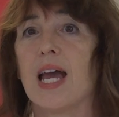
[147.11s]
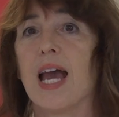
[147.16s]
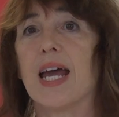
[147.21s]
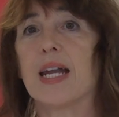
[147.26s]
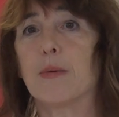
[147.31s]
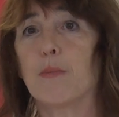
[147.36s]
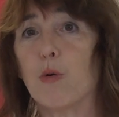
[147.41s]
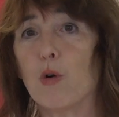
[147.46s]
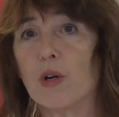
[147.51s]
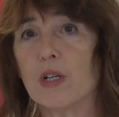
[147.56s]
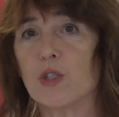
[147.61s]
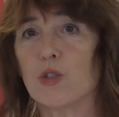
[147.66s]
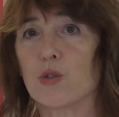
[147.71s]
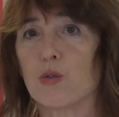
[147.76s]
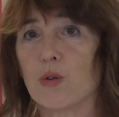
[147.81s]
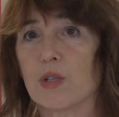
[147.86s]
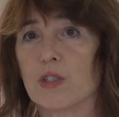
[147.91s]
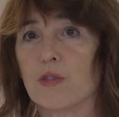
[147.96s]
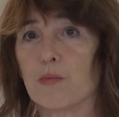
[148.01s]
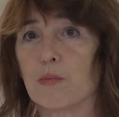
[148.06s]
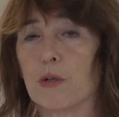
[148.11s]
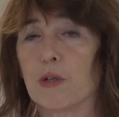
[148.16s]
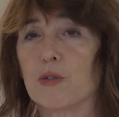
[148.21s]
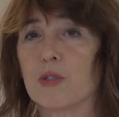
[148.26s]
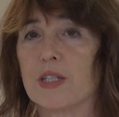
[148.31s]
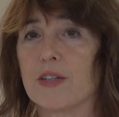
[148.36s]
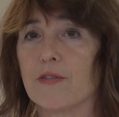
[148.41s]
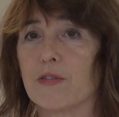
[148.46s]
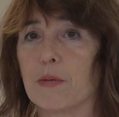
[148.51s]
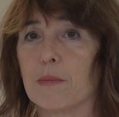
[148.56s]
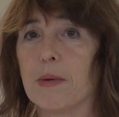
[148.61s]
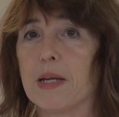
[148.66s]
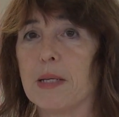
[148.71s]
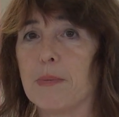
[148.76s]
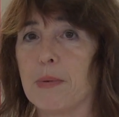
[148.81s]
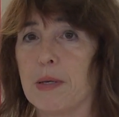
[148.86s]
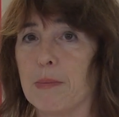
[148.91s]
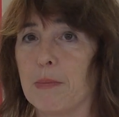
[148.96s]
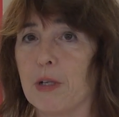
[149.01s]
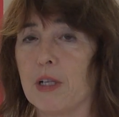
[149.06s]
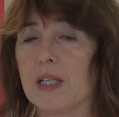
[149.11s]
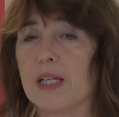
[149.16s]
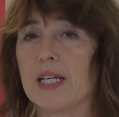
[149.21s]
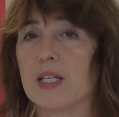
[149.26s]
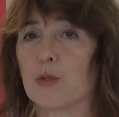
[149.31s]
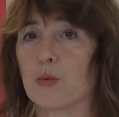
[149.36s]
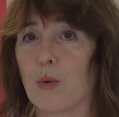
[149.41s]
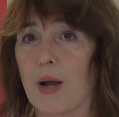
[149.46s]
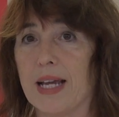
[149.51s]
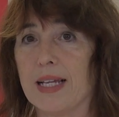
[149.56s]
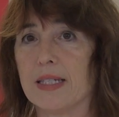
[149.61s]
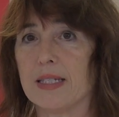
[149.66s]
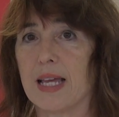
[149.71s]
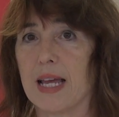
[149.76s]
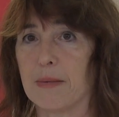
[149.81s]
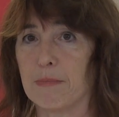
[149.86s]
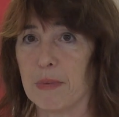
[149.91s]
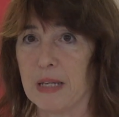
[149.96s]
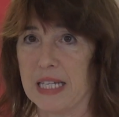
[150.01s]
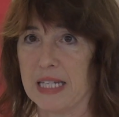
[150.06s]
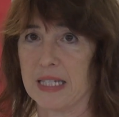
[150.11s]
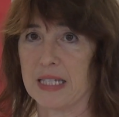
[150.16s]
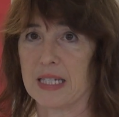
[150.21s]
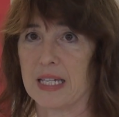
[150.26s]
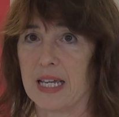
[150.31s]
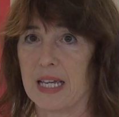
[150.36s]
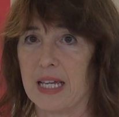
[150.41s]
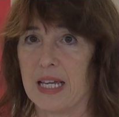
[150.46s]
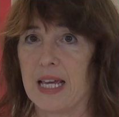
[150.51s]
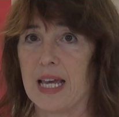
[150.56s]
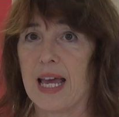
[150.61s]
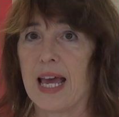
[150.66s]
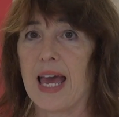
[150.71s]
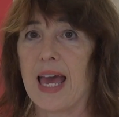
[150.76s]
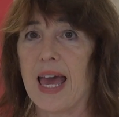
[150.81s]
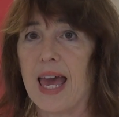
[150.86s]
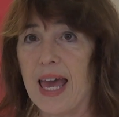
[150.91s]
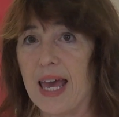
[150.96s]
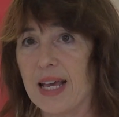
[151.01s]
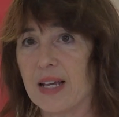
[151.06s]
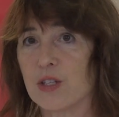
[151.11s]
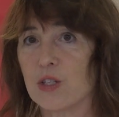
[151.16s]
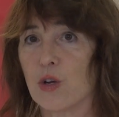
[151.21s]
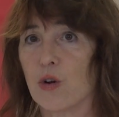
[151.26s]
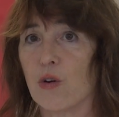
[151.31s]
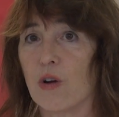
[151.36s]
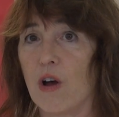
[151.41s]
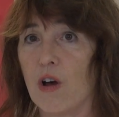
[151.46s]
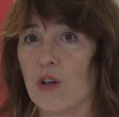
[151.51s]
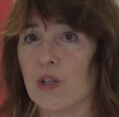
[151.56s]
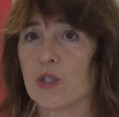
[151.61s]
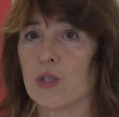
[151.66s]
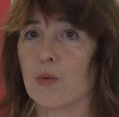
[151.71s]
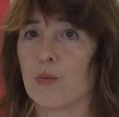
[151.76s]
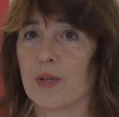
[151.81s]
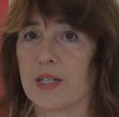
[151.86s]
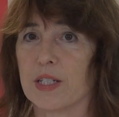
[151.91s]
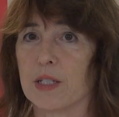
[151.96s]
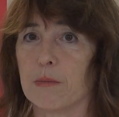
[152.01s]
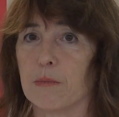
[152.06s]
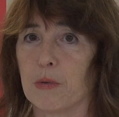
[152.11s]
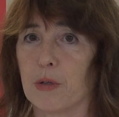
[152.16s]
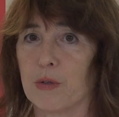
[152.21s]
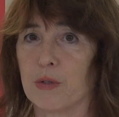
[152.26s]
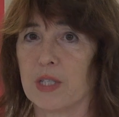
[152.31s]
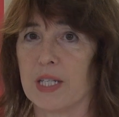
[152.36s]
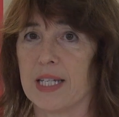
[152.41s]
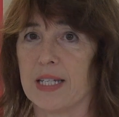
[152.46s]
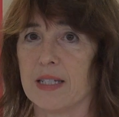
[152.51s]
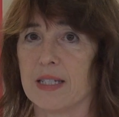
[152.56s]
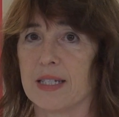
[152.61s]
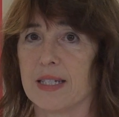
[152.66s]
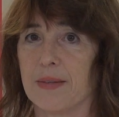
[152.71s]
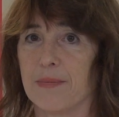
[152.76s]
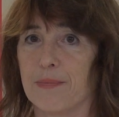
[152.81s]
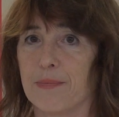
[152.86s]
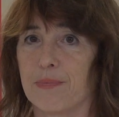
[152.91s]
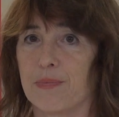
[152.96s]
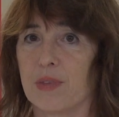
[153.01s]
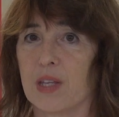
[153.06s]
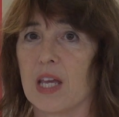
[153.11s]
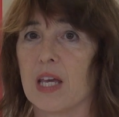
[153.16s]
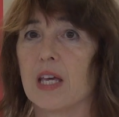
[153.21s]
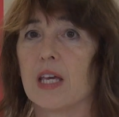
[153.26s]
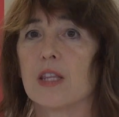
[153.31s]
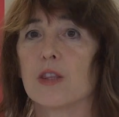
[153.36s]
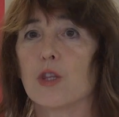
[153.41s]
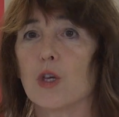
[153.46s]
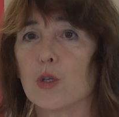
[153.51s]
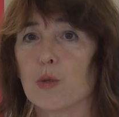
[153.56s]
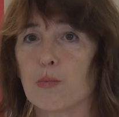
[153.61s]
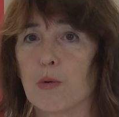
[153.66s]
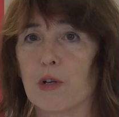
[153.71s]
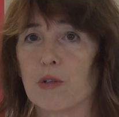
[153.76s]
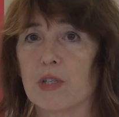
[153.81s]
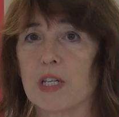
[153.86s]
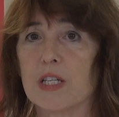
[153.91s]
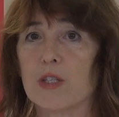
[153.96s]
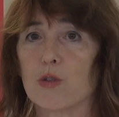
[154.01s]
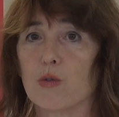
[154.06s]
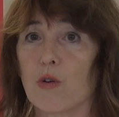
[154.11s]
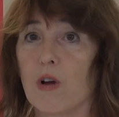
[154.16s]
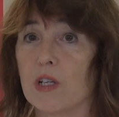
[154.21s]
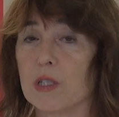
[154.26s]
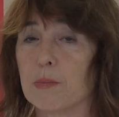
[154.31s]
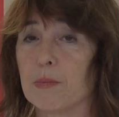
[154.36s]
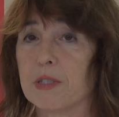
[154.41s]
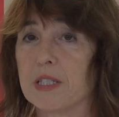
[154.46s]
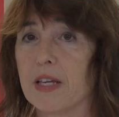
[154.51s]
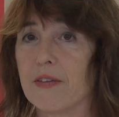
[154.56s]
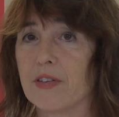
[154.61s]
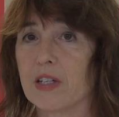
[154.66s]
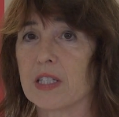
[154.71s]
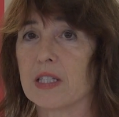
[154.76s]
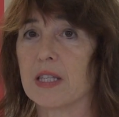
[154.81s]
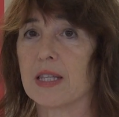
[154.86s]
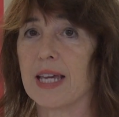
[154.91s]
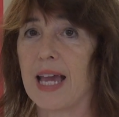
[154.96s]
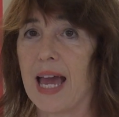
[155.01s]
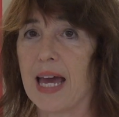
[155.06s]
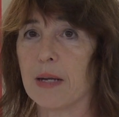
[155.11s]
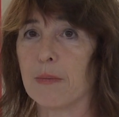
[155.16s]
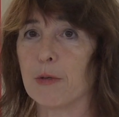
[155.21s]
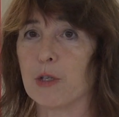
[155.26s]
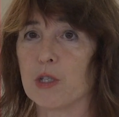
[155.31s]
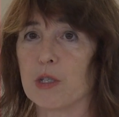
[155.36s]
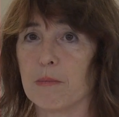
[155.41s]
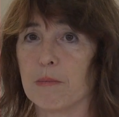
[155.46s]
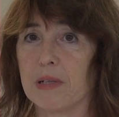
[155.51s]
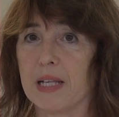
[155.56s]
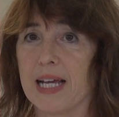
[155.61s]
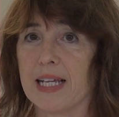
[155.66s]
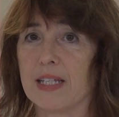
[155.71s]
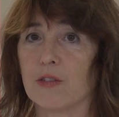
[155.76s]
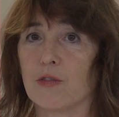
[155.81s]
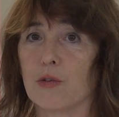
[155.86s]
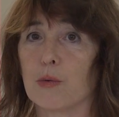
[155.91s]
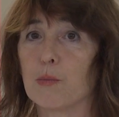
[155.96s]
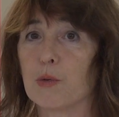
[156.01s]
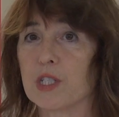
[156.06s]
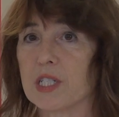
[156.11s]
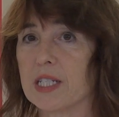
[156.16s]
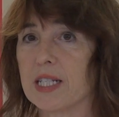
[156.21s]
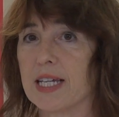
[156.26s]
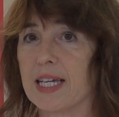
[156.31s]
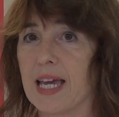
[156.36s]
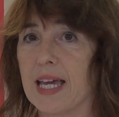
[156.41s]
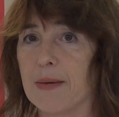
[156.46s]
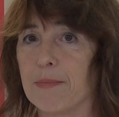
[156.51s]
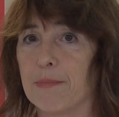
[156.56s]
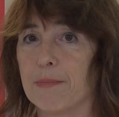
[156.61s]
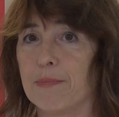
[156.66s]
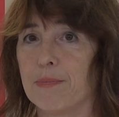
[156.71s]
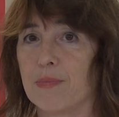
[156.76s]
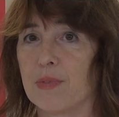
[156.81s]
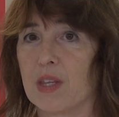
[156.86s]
An important source of protein for many people is rice and beans. Eggs are also rich in proteins. Those proteins are all specific to the animals and plants from which they came.